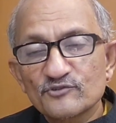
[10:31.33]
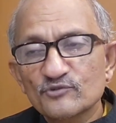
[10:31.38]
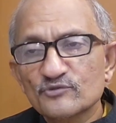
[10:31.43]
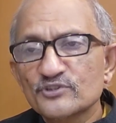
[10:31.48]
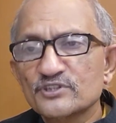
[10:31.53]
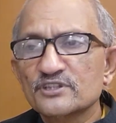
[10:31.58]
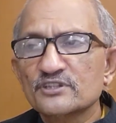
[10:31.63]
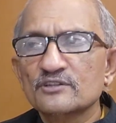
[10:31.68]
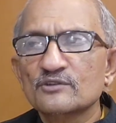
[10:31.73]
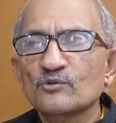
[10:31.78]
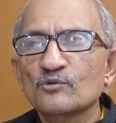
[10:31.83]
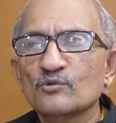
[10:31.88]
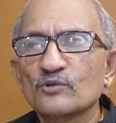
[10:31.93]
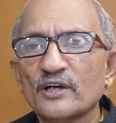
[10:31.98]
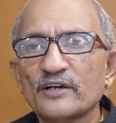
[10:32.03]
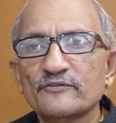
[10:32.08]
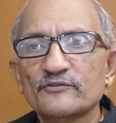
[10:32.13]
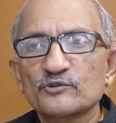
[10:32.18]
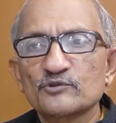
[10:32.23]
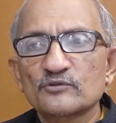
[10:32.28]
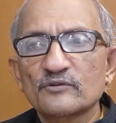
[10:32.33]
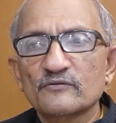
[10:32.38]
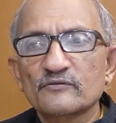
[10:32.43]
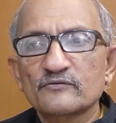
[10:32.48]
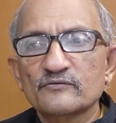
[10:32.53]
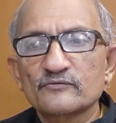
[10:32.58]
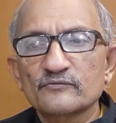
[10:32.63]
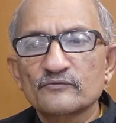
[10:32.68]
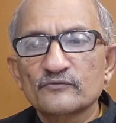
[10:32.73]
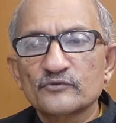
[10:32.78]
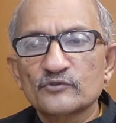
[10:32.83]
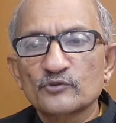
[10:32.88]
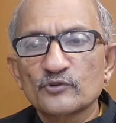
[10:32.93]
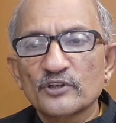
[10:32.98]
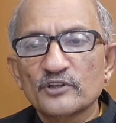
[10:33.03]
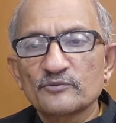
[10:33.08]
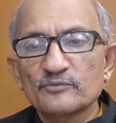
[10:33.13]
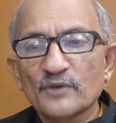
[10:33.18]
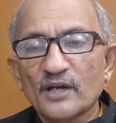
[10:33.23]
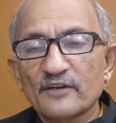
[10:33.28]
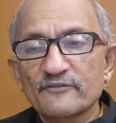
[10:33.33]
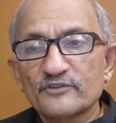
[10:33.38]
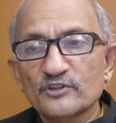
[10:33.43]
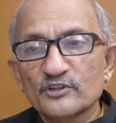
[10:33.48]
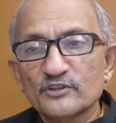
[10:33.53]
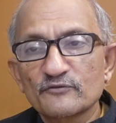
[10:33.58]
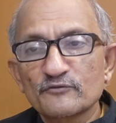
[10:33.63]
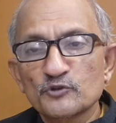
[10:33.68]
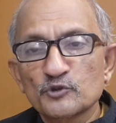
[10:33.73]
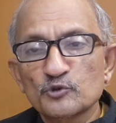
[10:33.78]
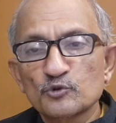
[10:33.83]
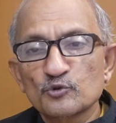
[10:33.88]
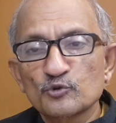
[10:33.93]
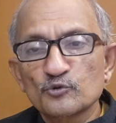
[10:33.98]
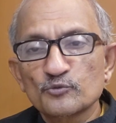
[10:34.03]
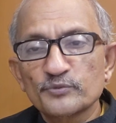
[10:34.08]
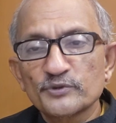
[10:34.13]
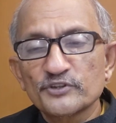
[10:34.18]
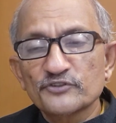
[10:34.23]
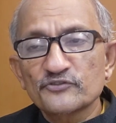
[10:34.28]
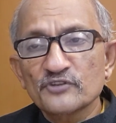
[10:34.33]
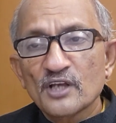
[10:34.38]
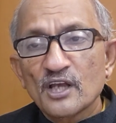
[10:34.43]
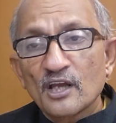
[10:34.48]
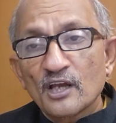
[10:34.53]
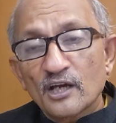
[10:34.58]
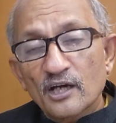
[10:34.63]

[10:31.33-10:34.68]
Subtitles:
So she said, I have to give you 2 rupees.